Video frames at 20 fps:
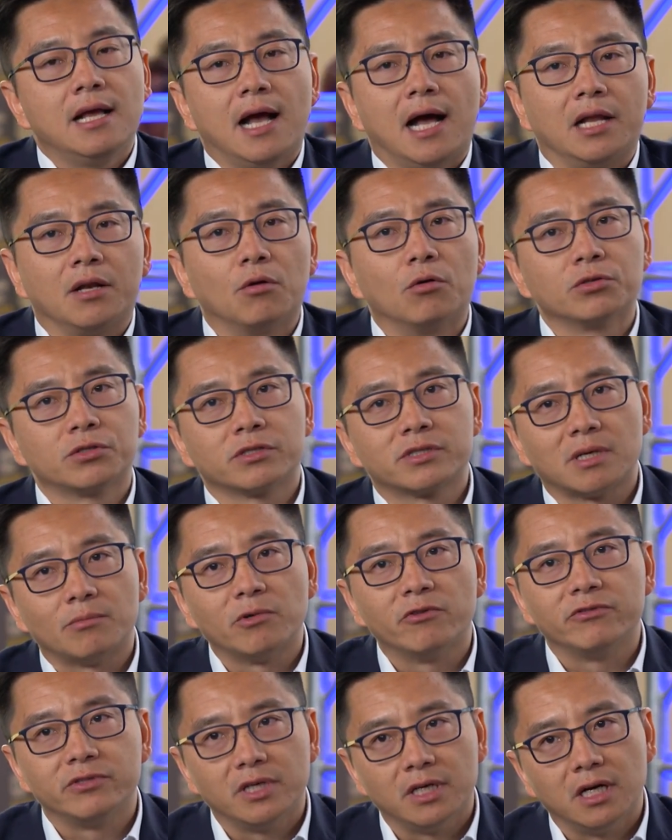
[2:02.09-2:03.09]
And also some
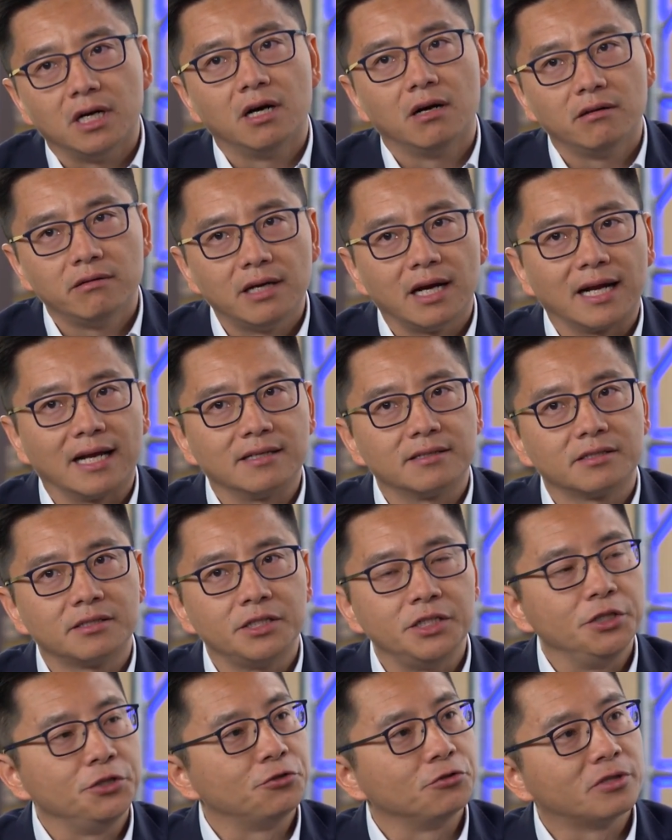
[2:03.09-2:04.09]
of the, I guess,
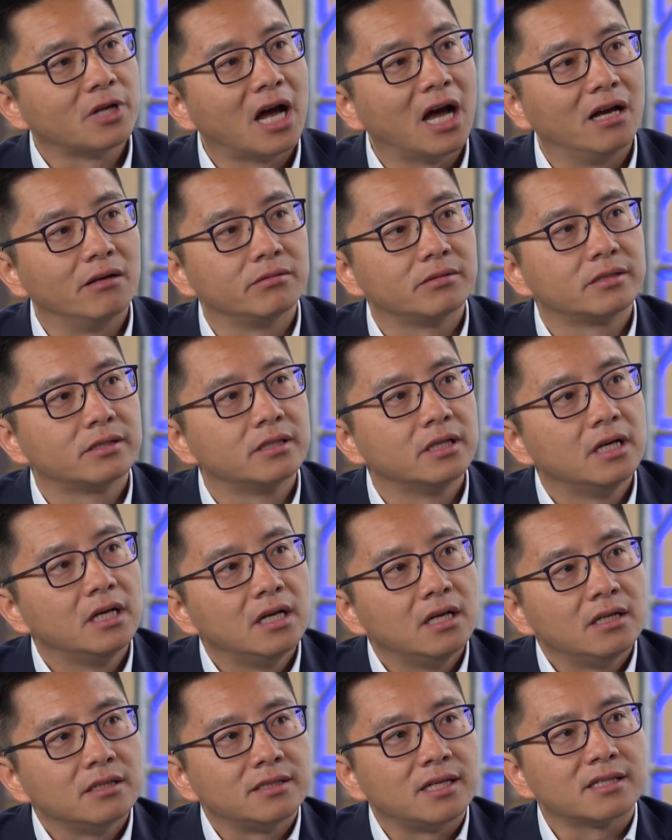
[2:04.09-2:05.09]
tissue types.
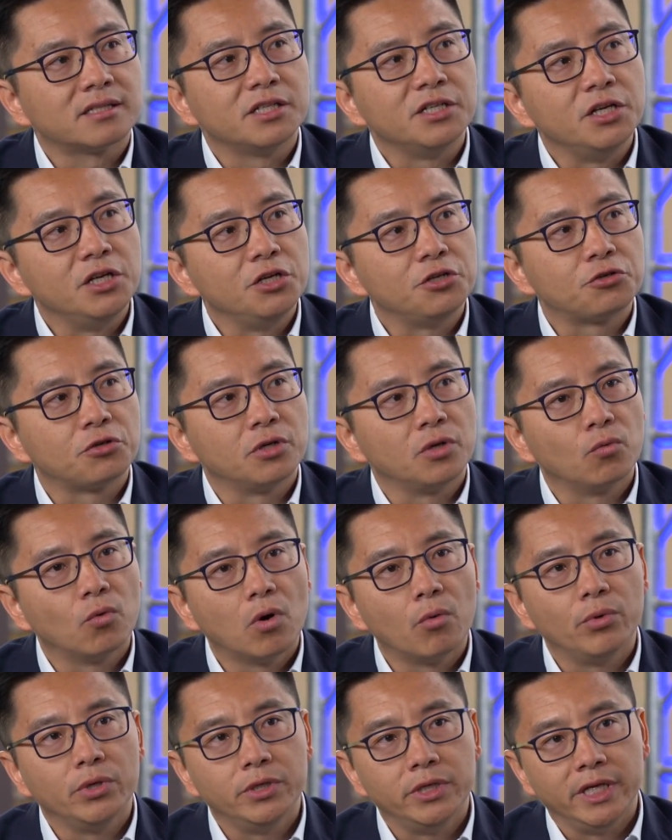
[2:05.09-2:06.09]
That's initially
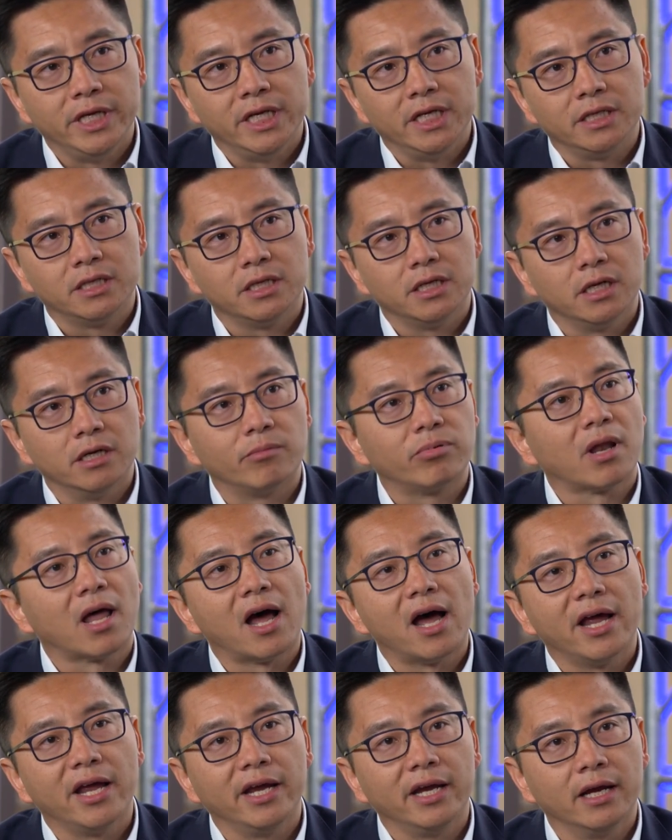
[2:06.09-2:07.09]
what we did,
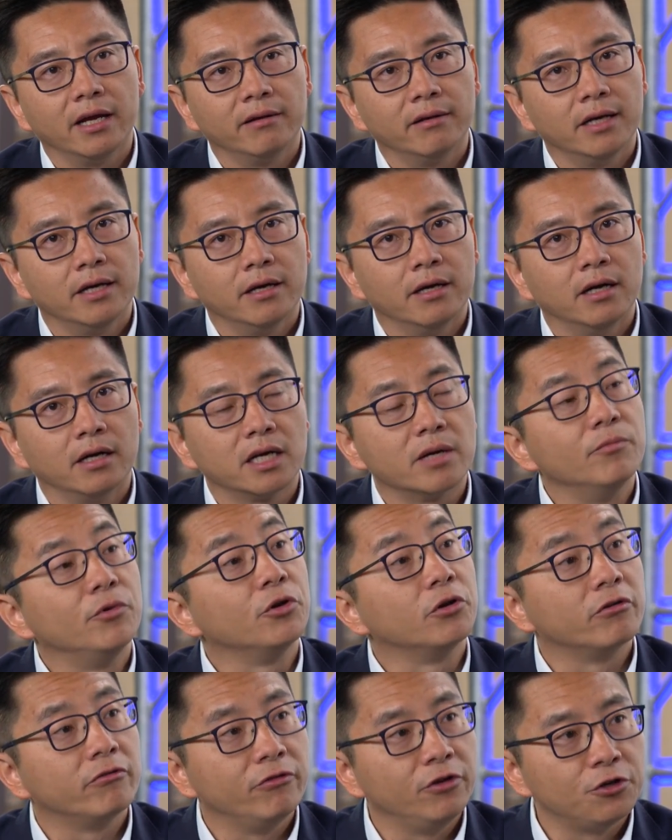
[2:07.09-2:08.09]
applying
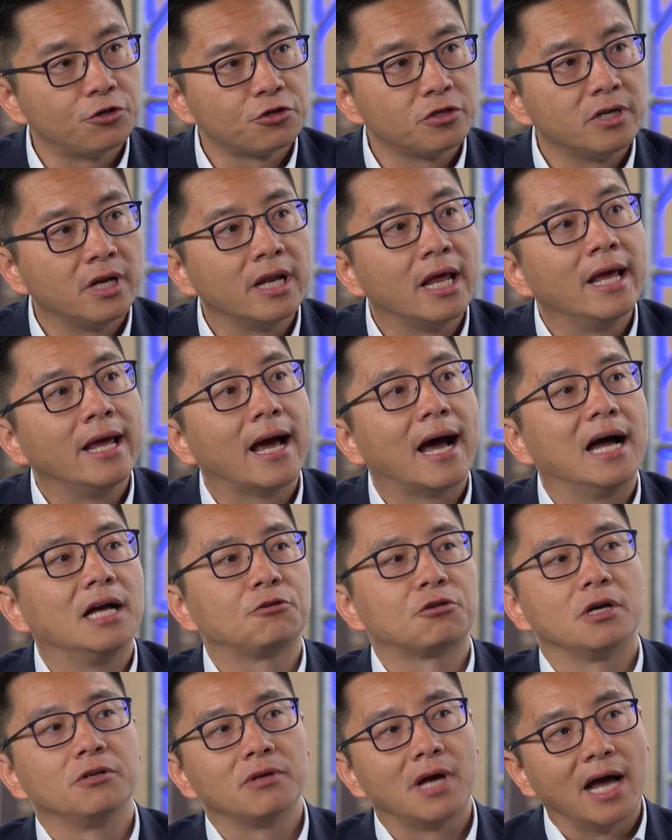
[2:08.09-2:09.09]
computer vision and AI,
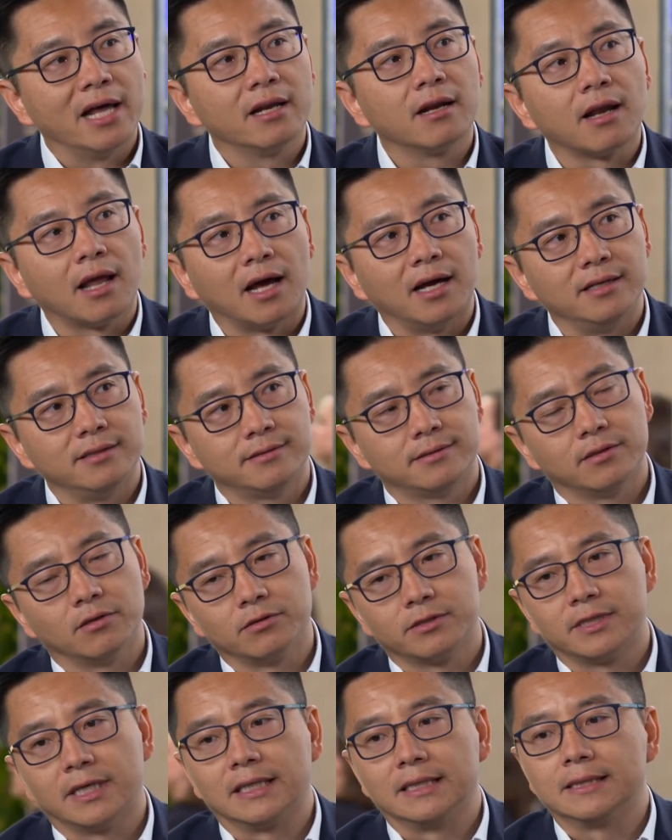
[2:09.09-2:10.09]
trying to analyze
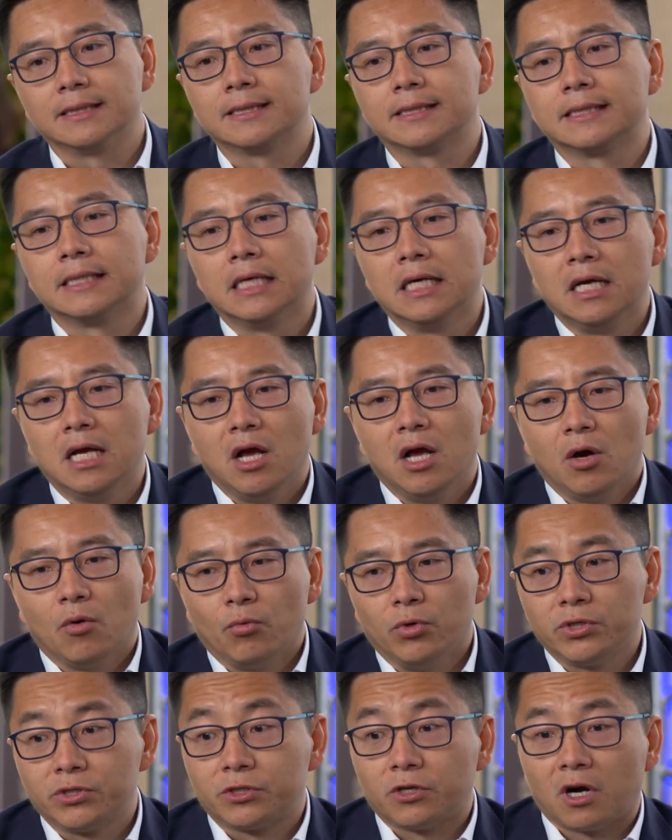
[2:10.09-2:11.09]
those things.
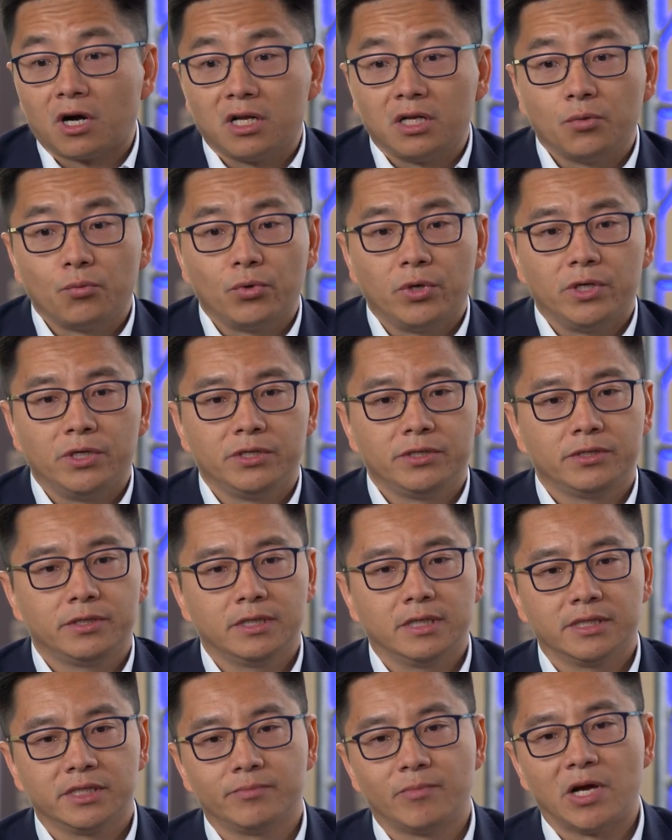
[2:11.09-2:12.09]
We started with
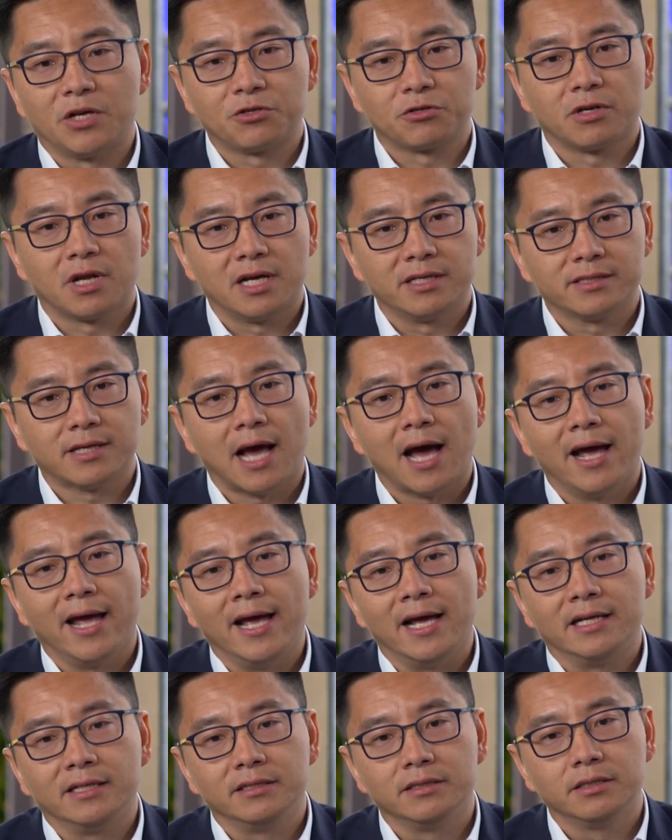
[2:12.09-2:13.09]
a specialized
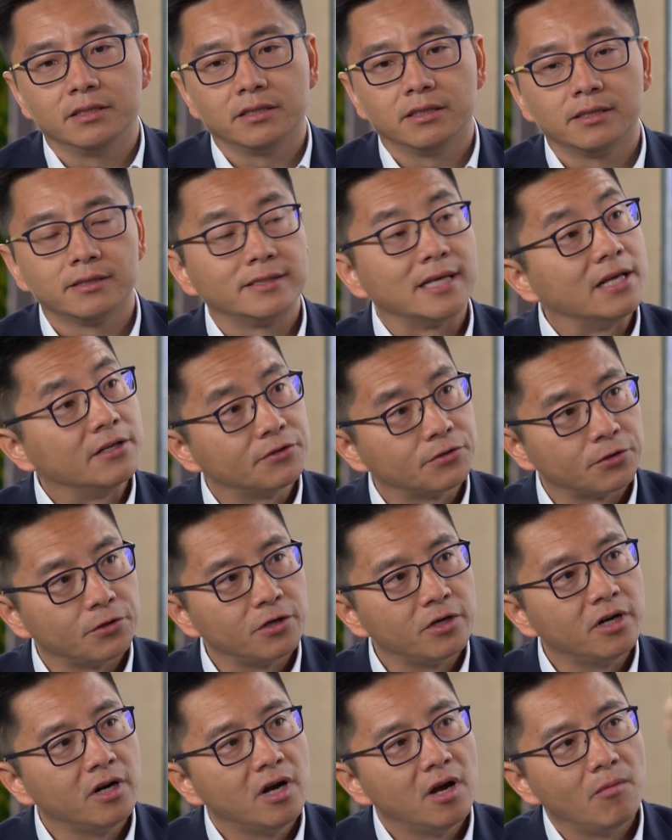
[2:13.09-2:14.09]
high-end
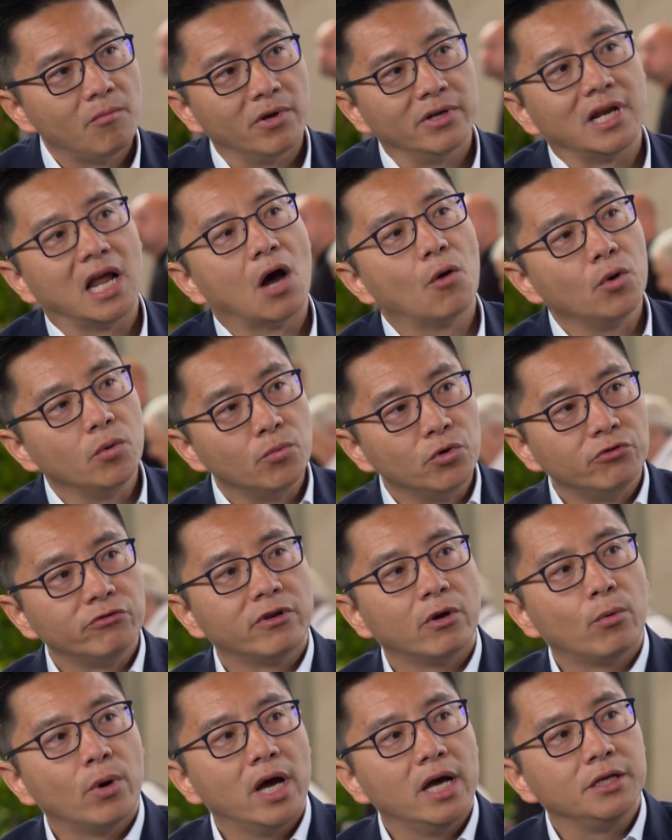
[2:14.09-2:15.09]
sensor, but now we moved
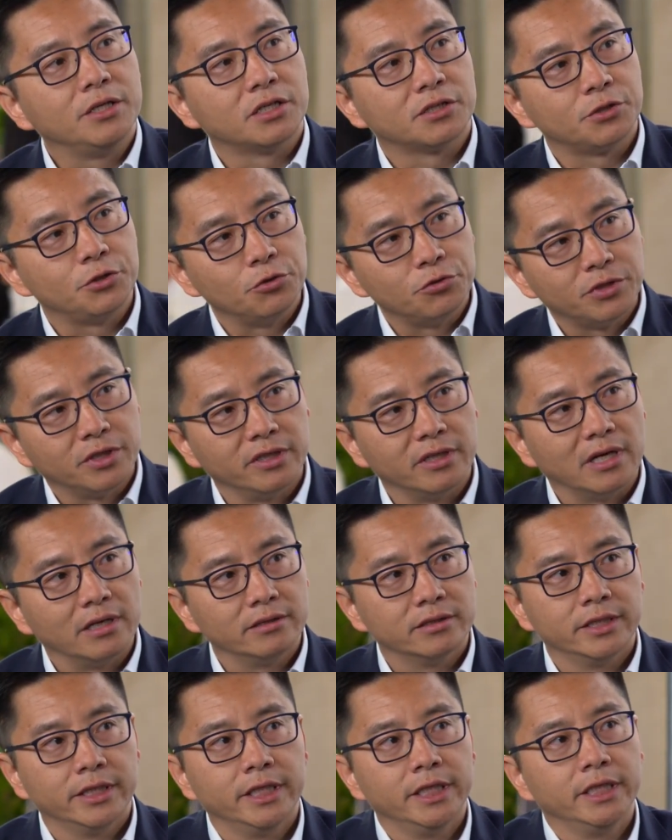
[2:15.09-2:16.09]
away just using
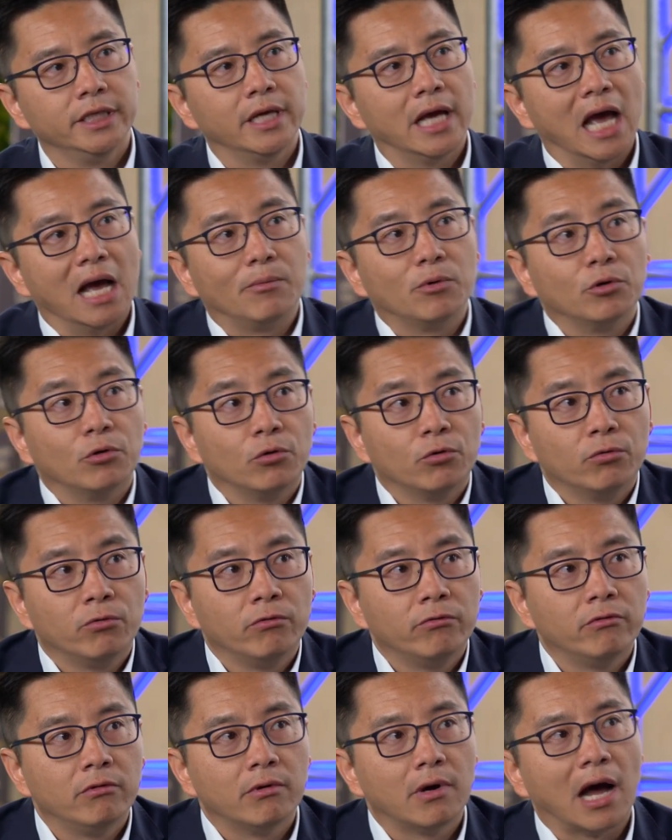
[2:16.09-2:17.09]
the Apple
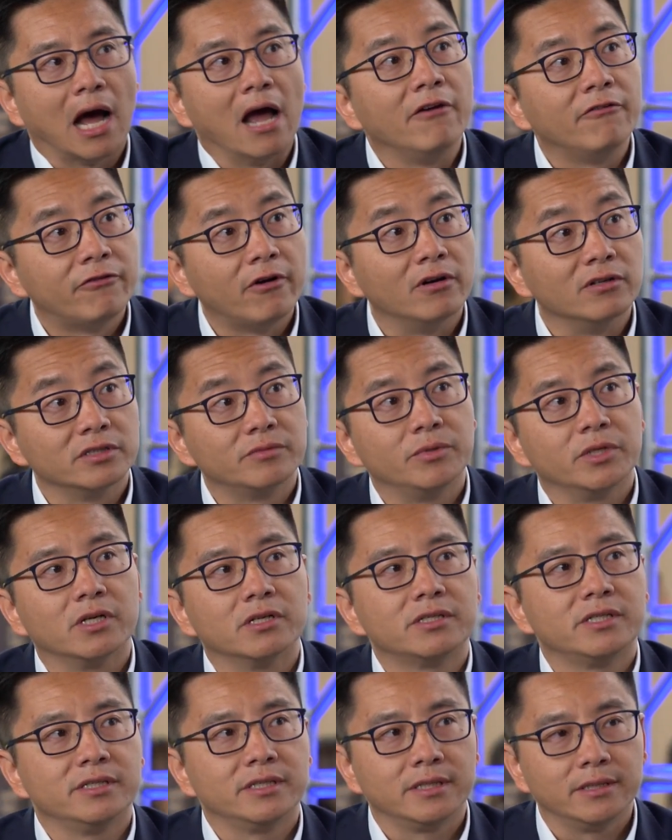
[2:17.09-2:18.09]
iPhones
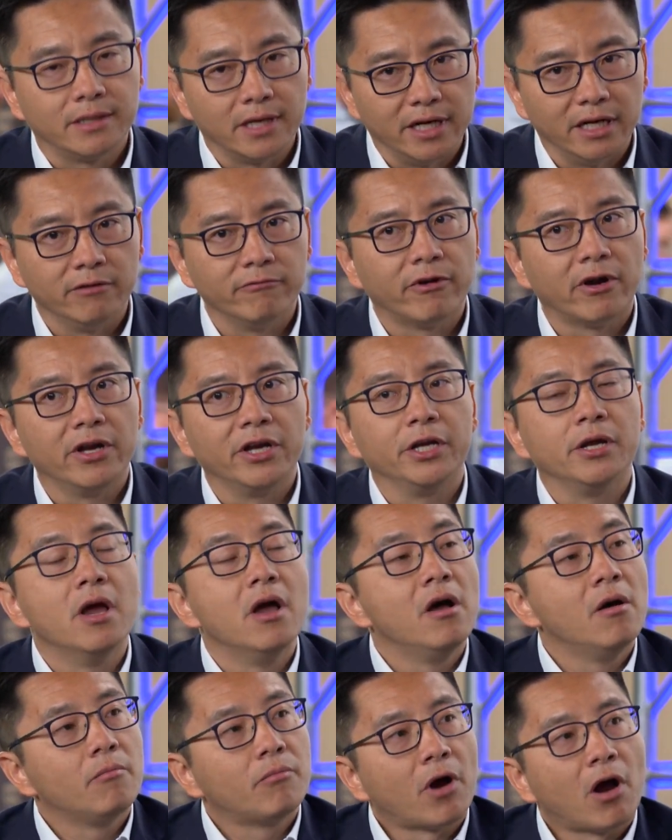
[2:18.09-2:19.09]
because it's getting very
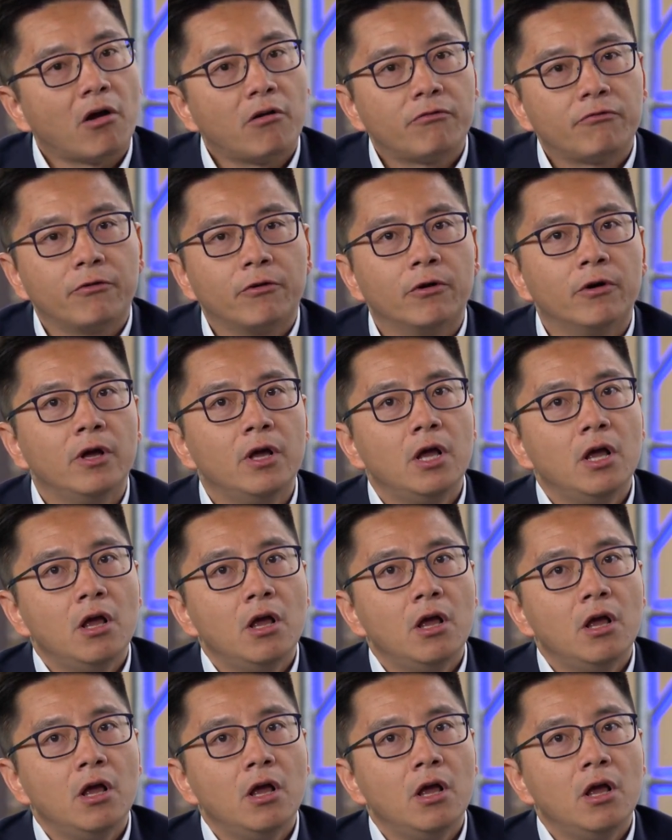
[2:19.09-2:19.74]
powerful.